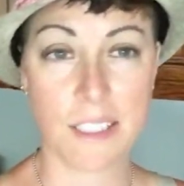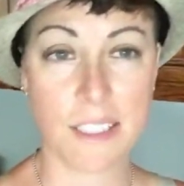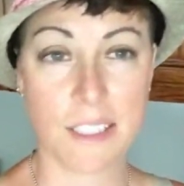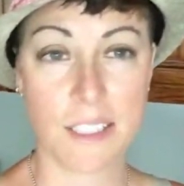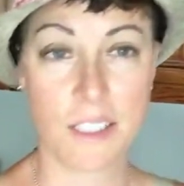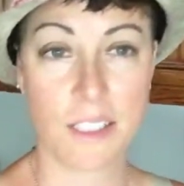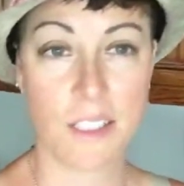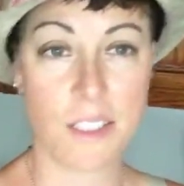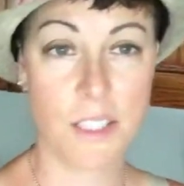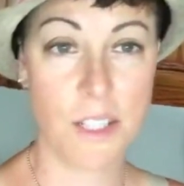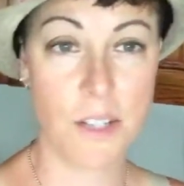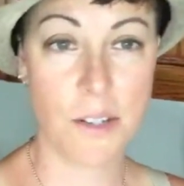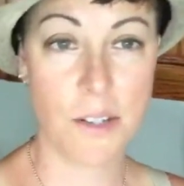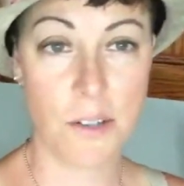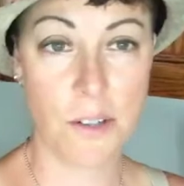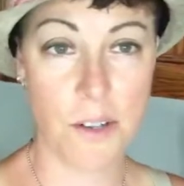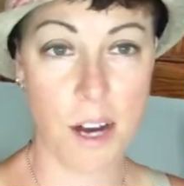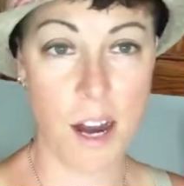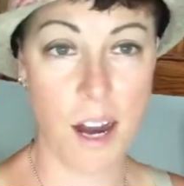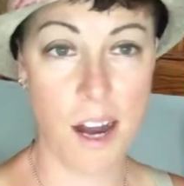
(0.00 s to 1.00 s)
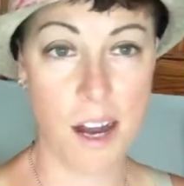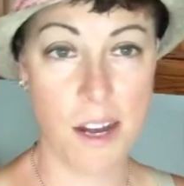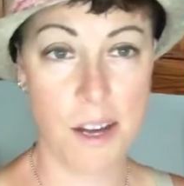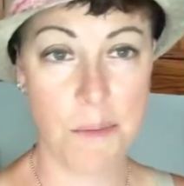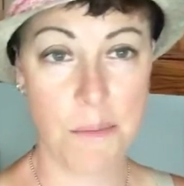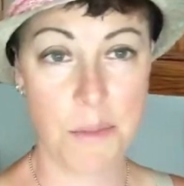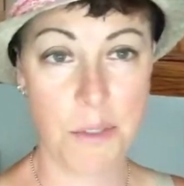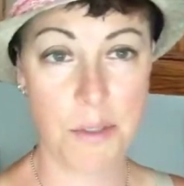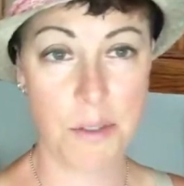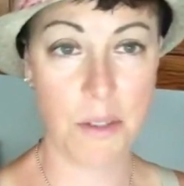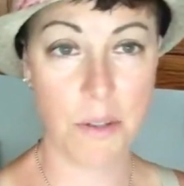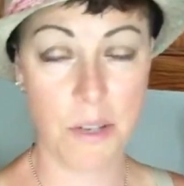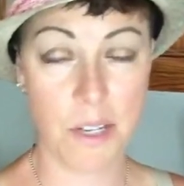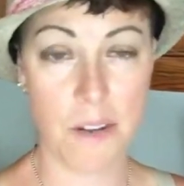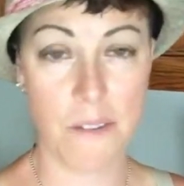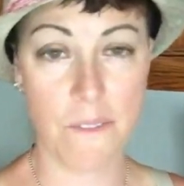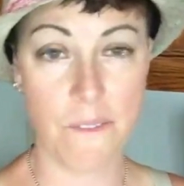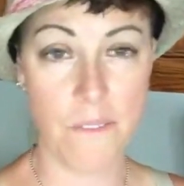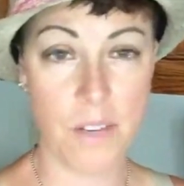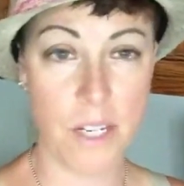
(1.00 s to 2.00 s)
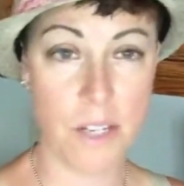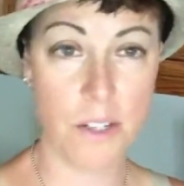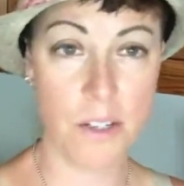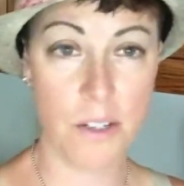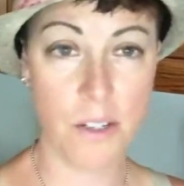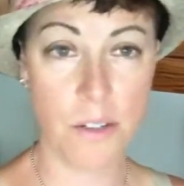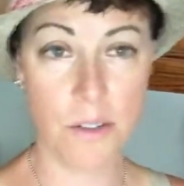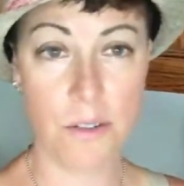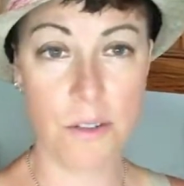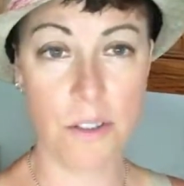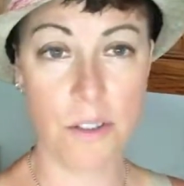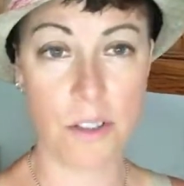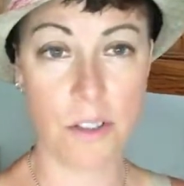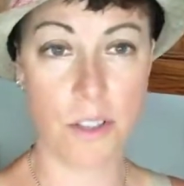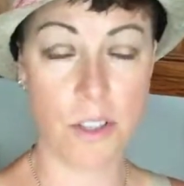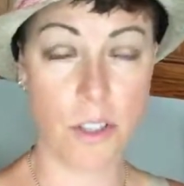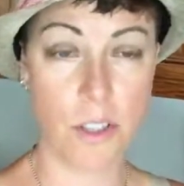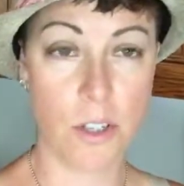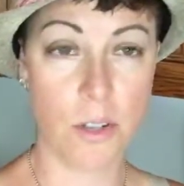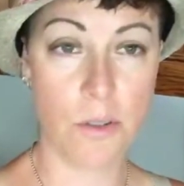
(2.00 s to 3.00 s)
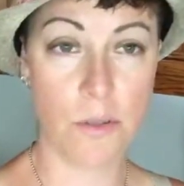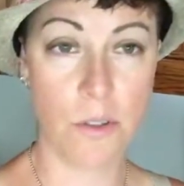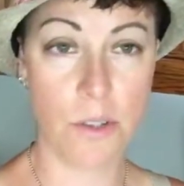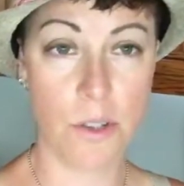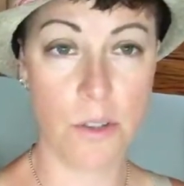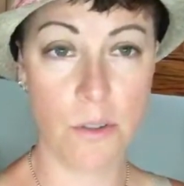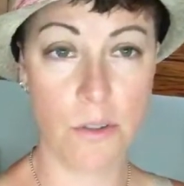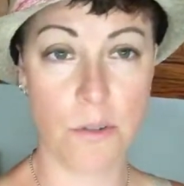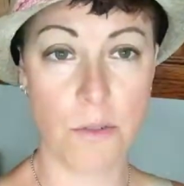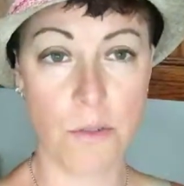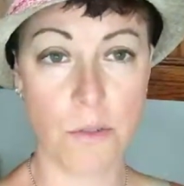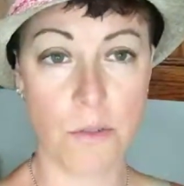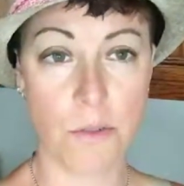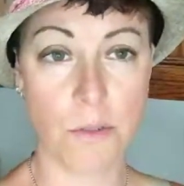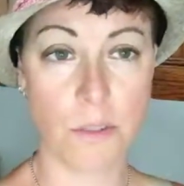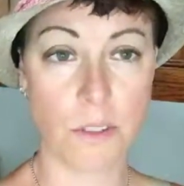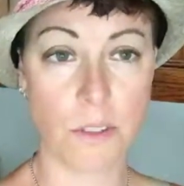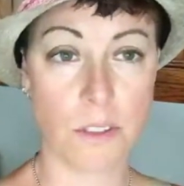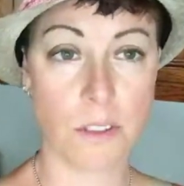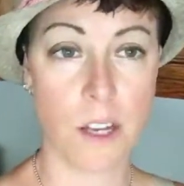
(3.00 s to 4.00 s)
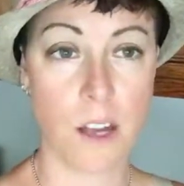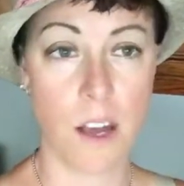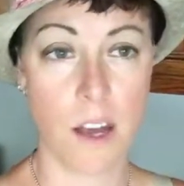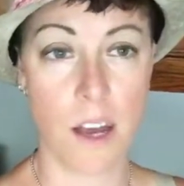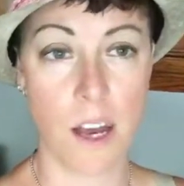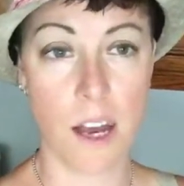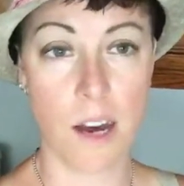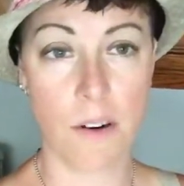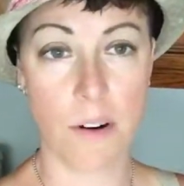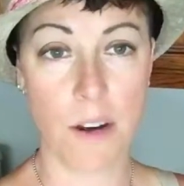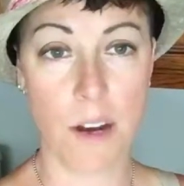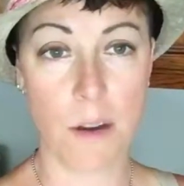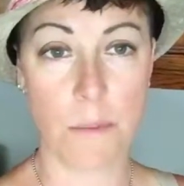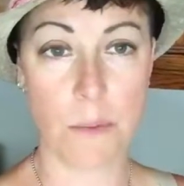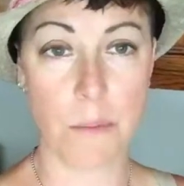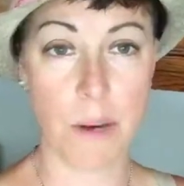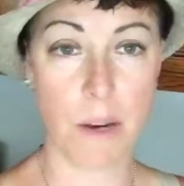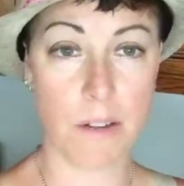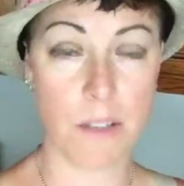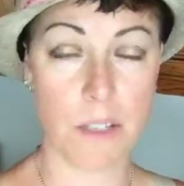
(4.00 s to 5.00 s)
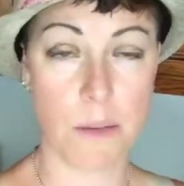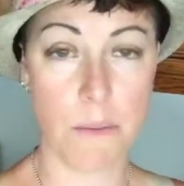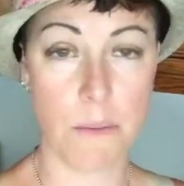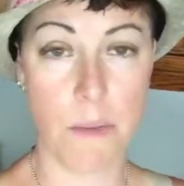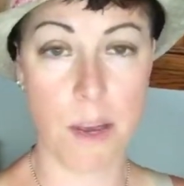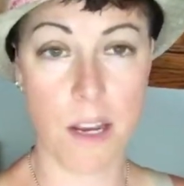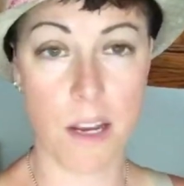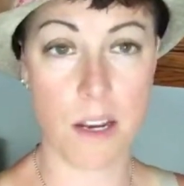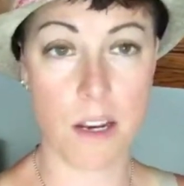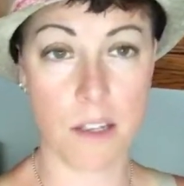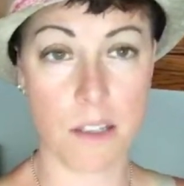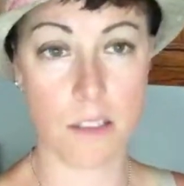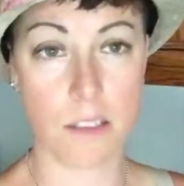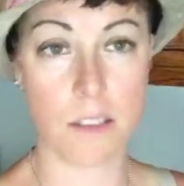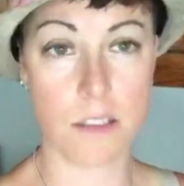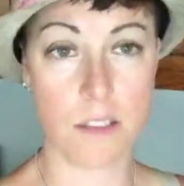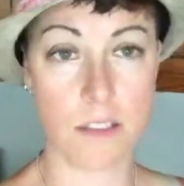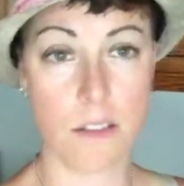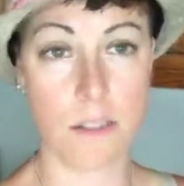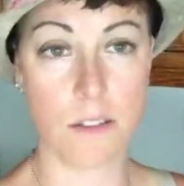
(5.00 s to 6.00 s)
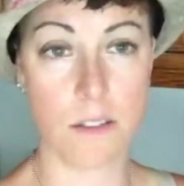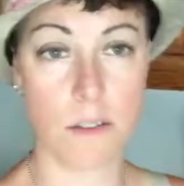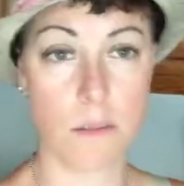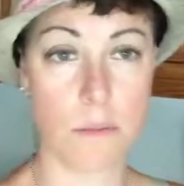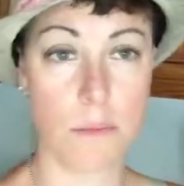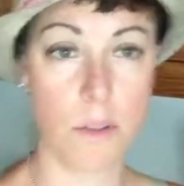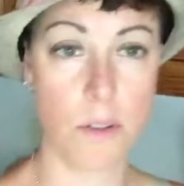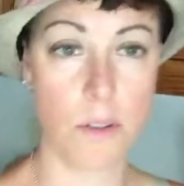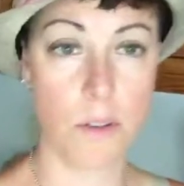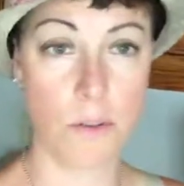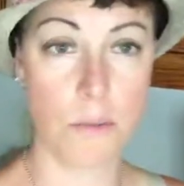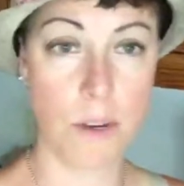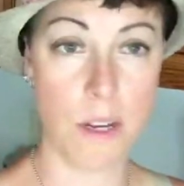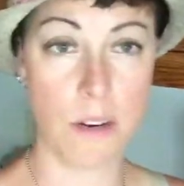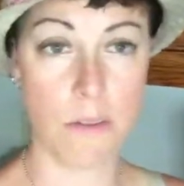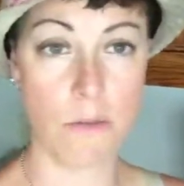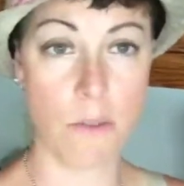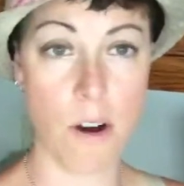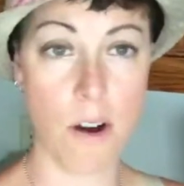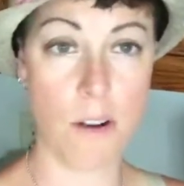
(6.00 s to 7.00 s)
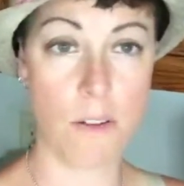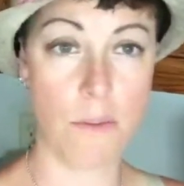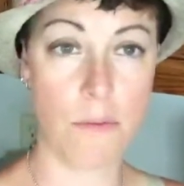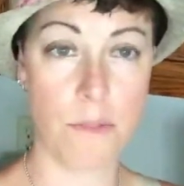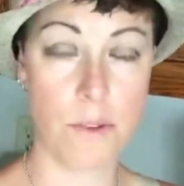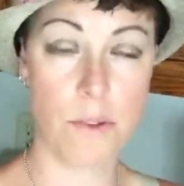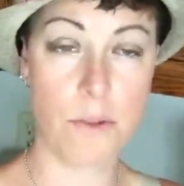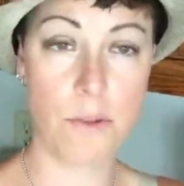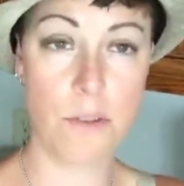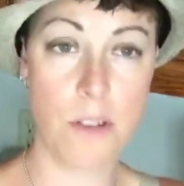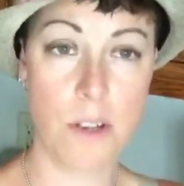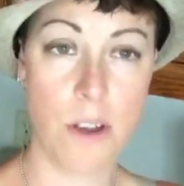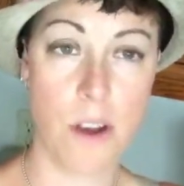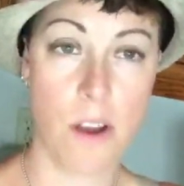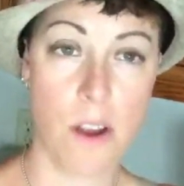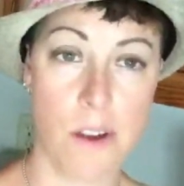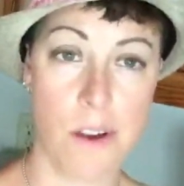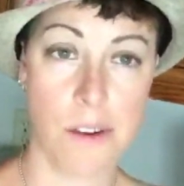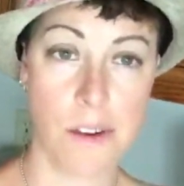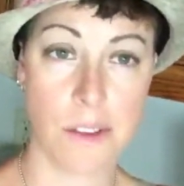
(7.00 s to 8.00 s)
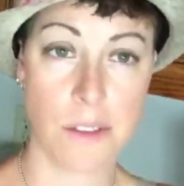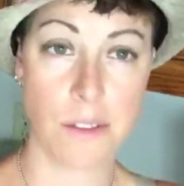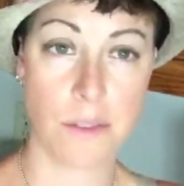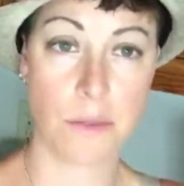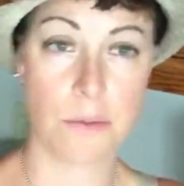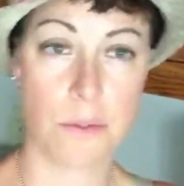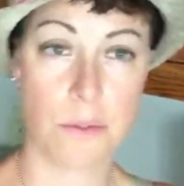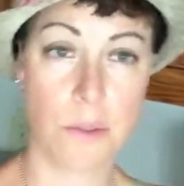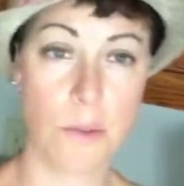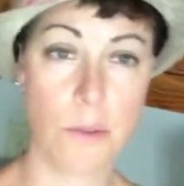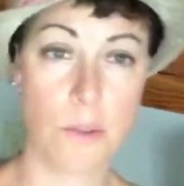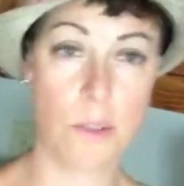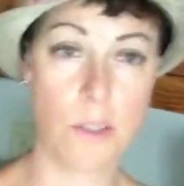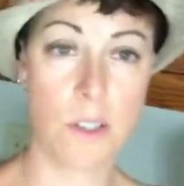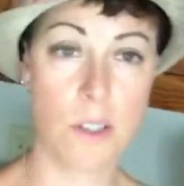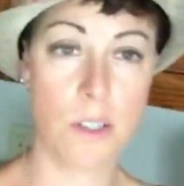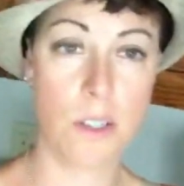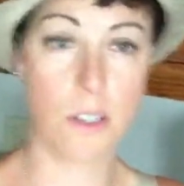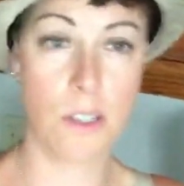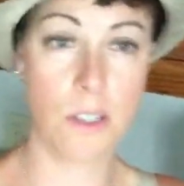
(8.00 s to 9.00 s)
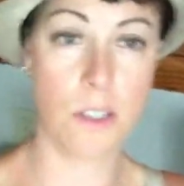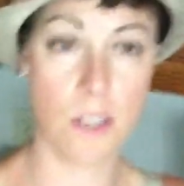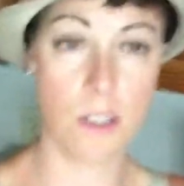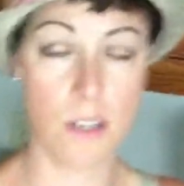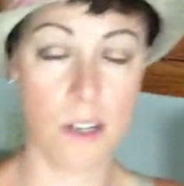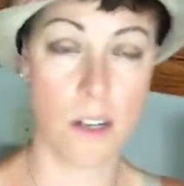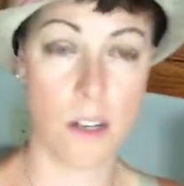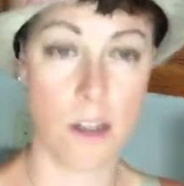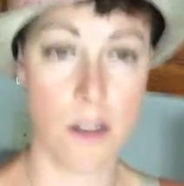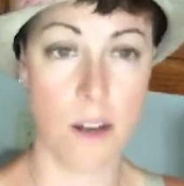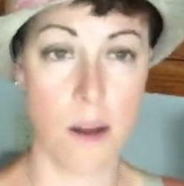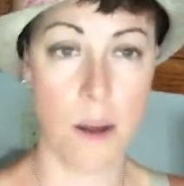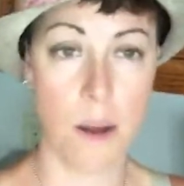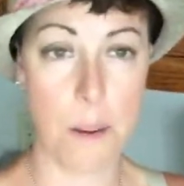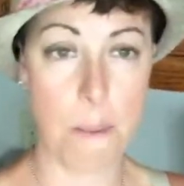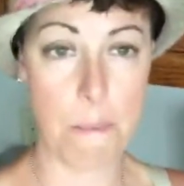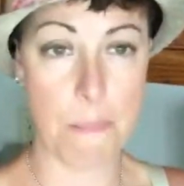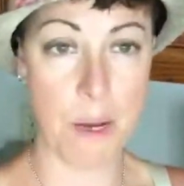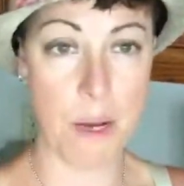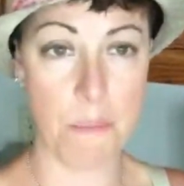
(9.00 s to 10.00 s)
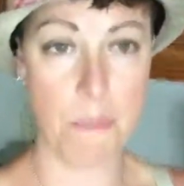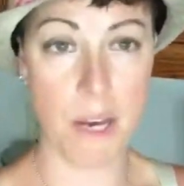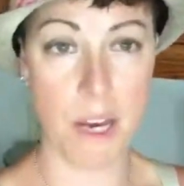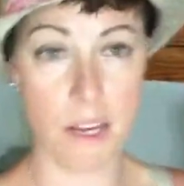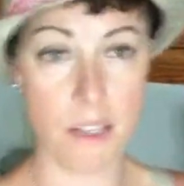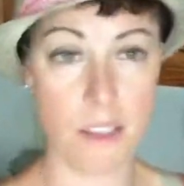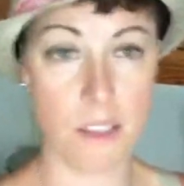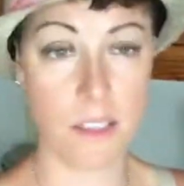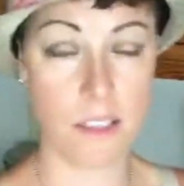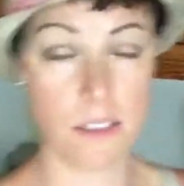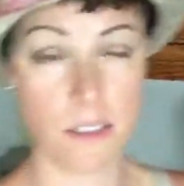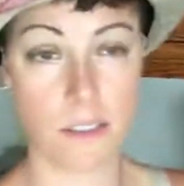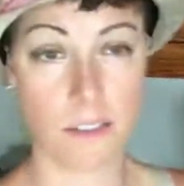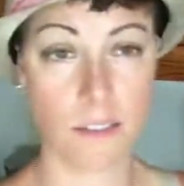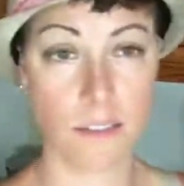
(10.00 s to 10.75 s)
So I'm doing a quick video to show you how I'm about to make some homemade raw food for my pets.